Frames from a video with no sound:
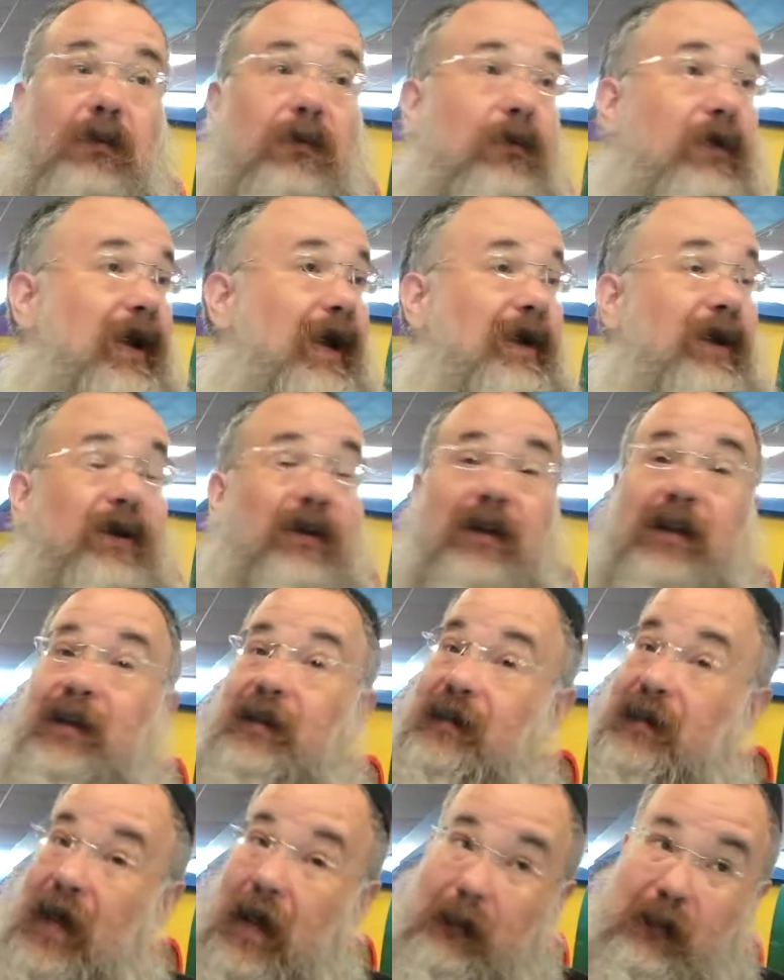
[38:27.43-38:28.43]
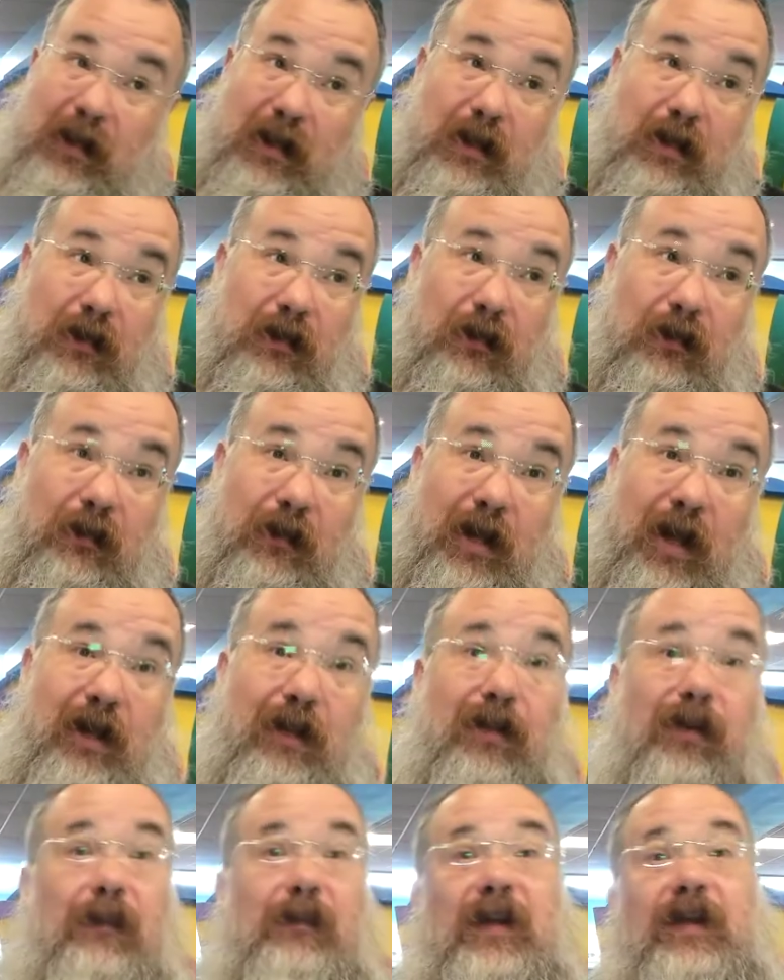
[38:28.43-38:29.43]
We're not here condemning you. We're not
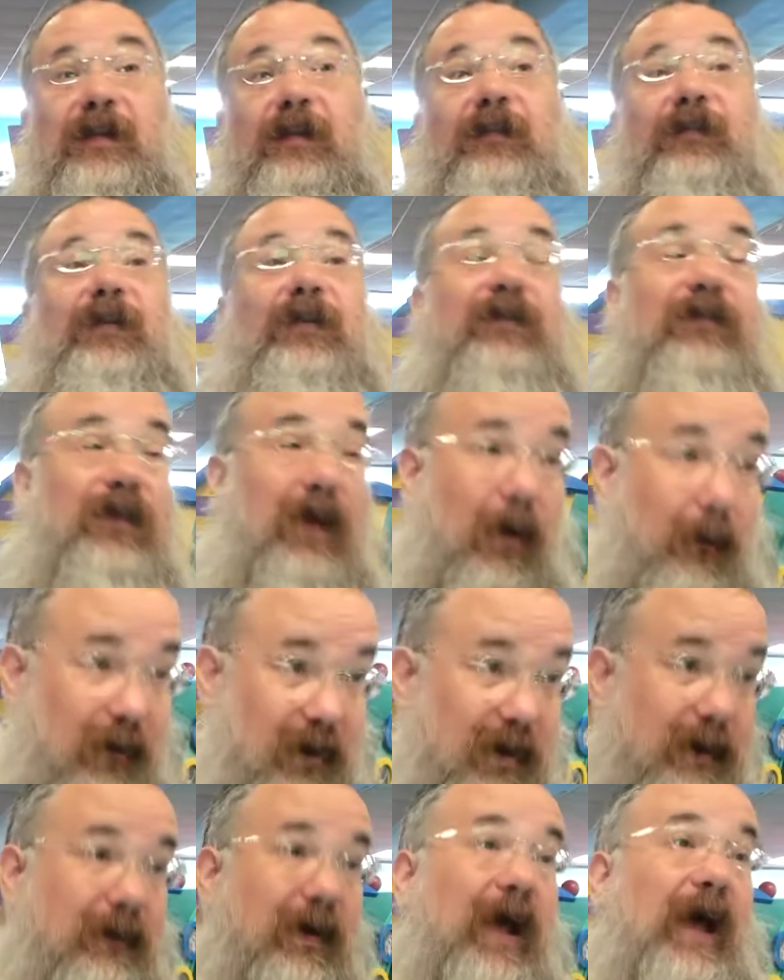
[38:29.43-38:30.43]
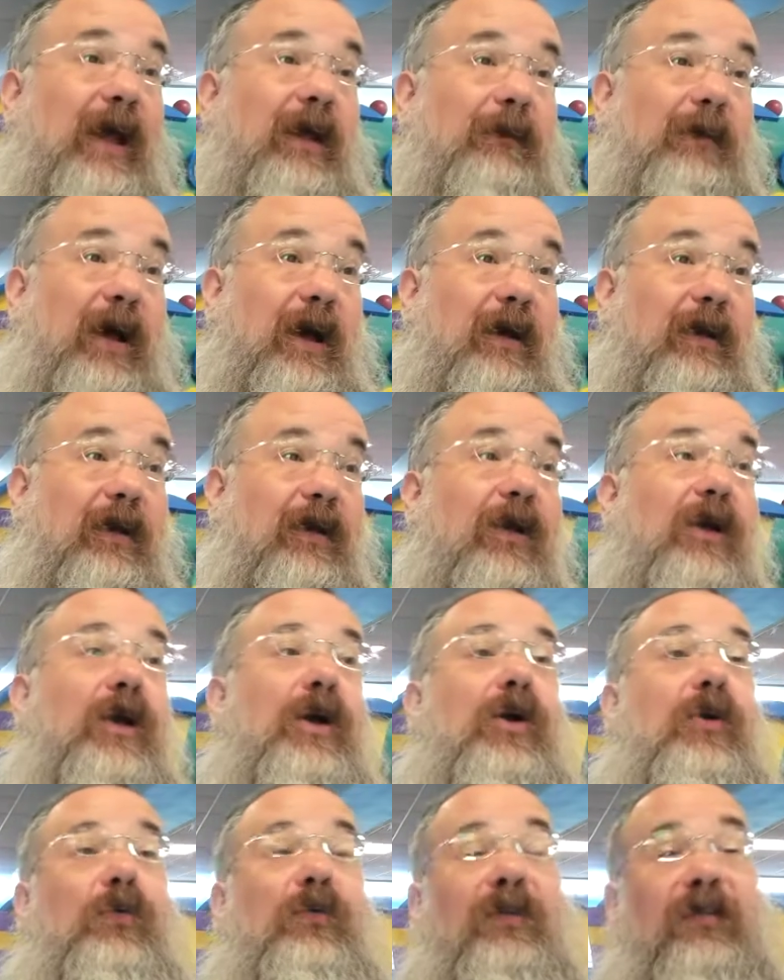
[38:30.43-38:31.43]
here to make you feel doubly bad about it.
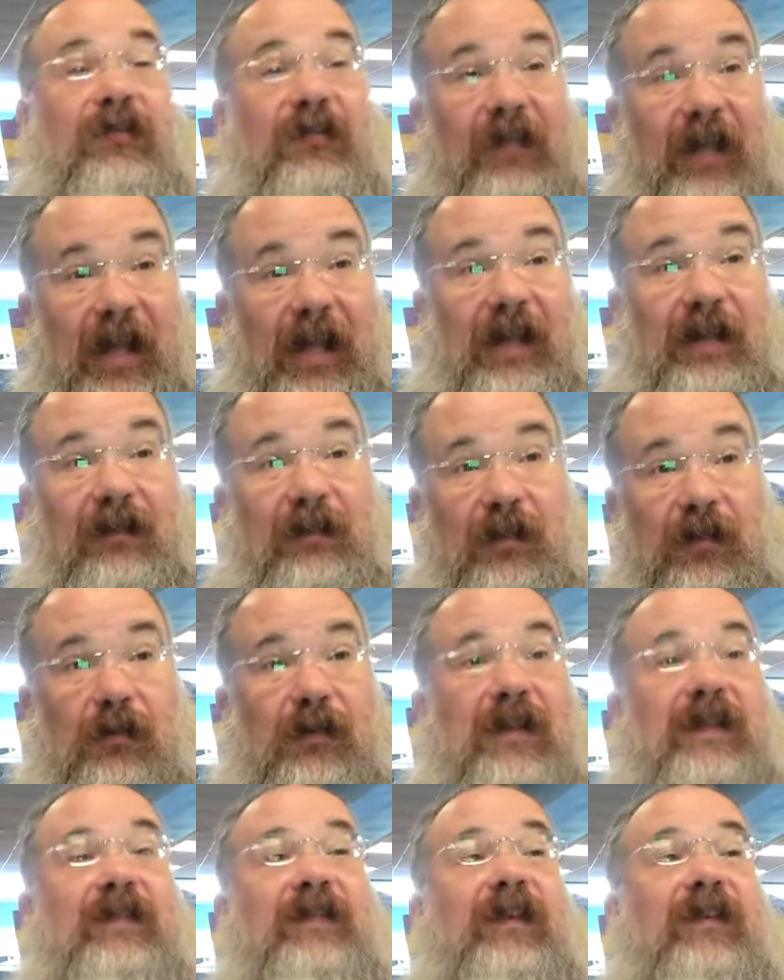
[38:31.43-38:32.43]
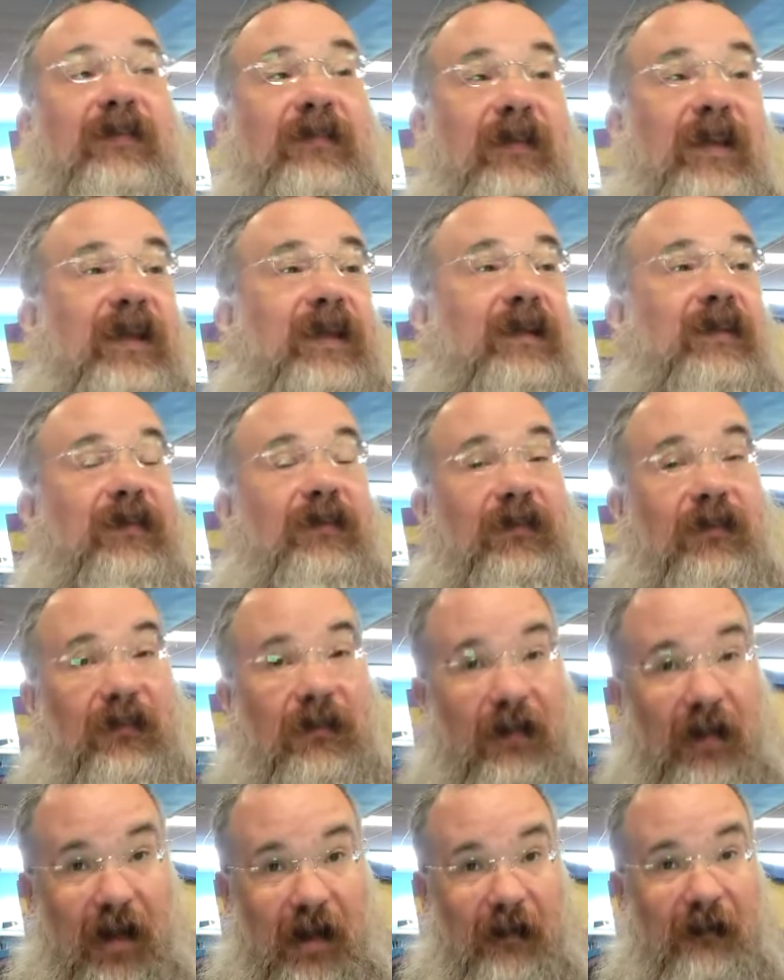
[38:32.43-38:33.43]
We're saying to you, this
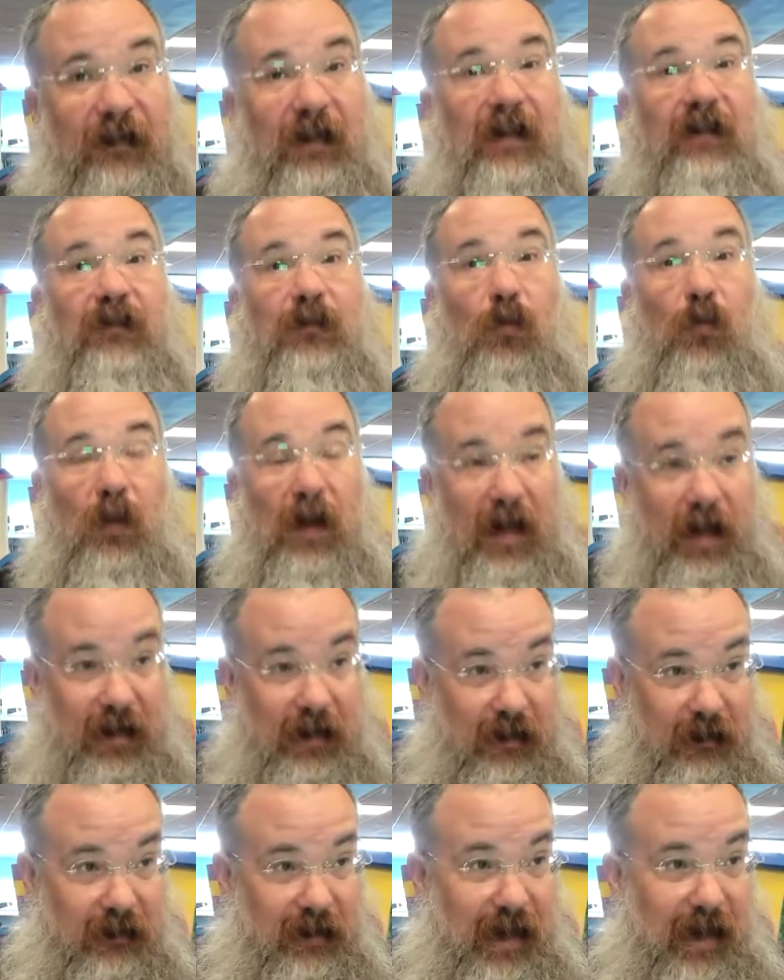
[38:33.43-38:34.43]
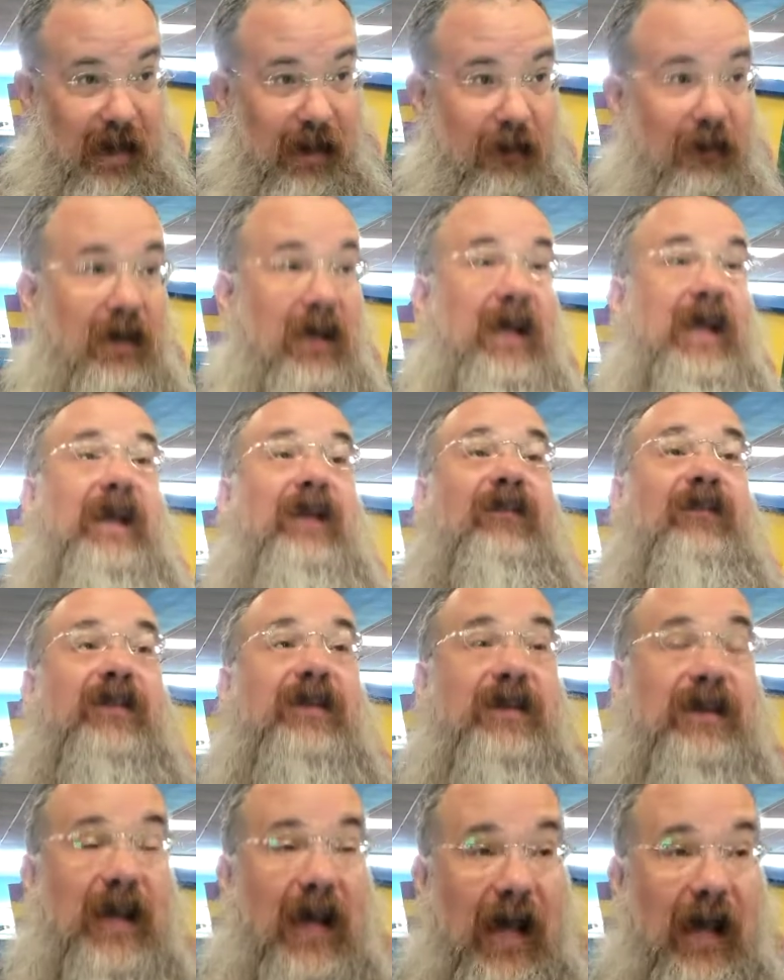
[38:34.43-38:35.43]
stuff is weighing you down. It's
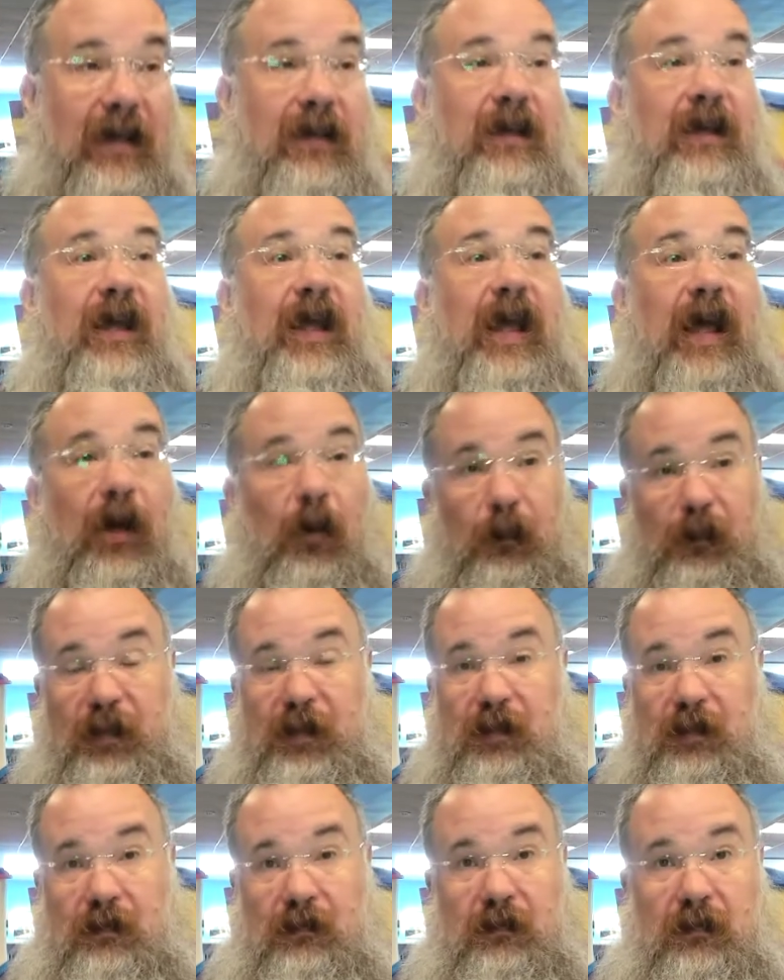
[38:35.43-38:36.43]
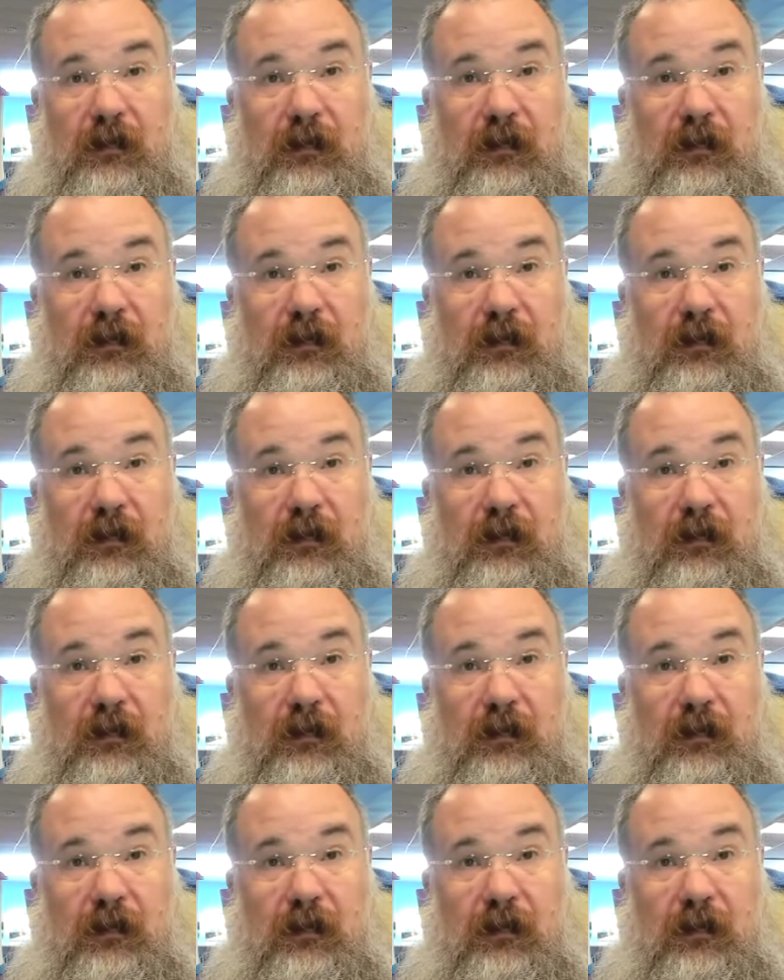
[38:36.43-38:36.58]
not helping you.